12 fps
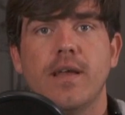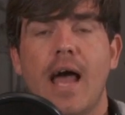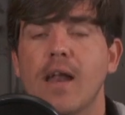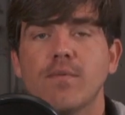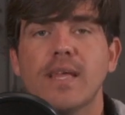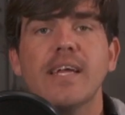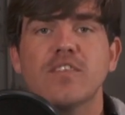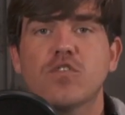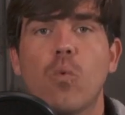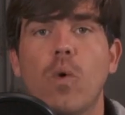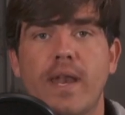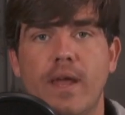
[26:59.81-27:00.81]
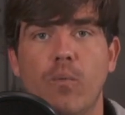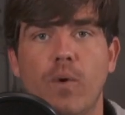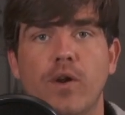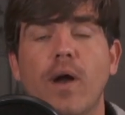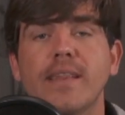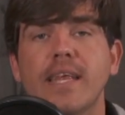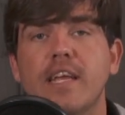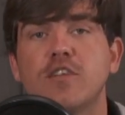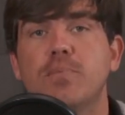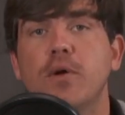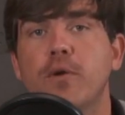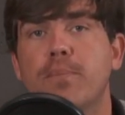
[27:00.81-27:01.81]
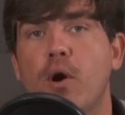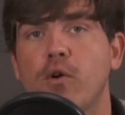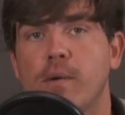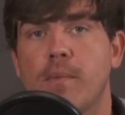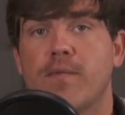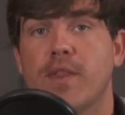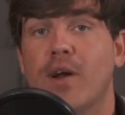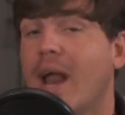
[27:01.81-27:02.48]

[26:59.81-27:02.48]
I don't think it's a one-hit wonder. I think he's building a program over there,